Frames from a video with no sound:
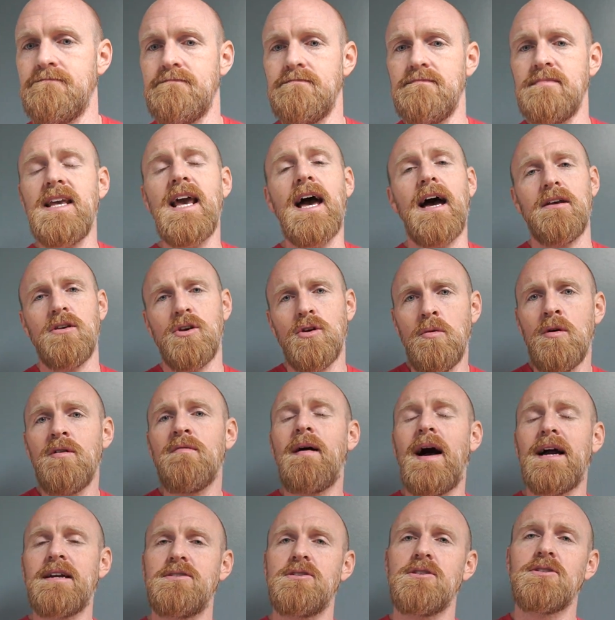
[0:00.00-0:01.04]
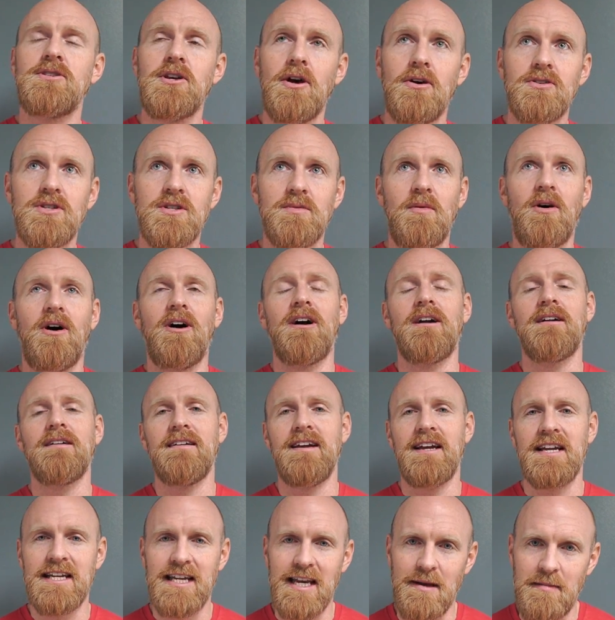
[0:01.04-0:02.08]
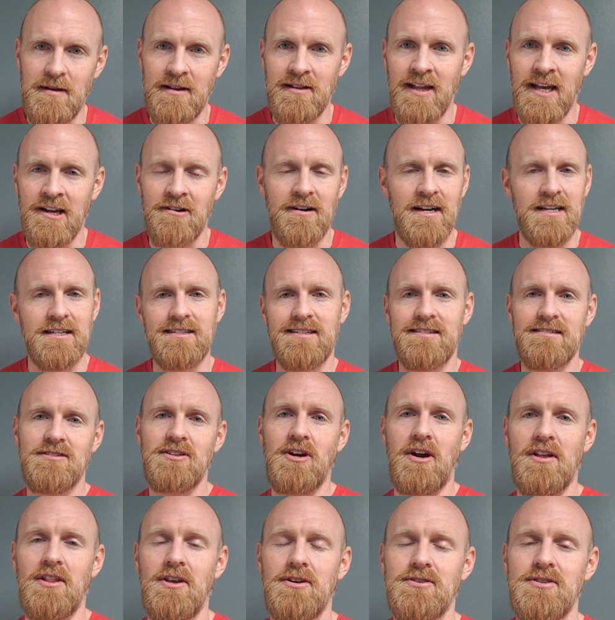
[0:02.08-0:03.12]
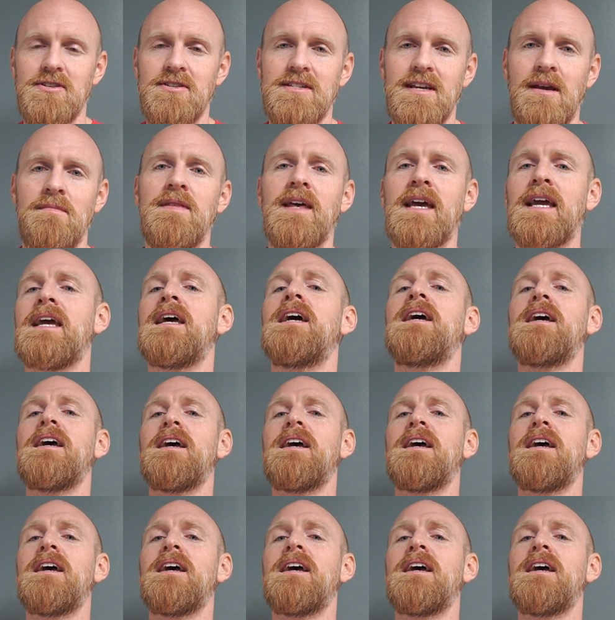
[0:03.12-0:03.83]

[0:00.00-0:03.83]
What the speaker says: You move back to your toes to bar and kipping leg raises. Sorry, those are the same thing.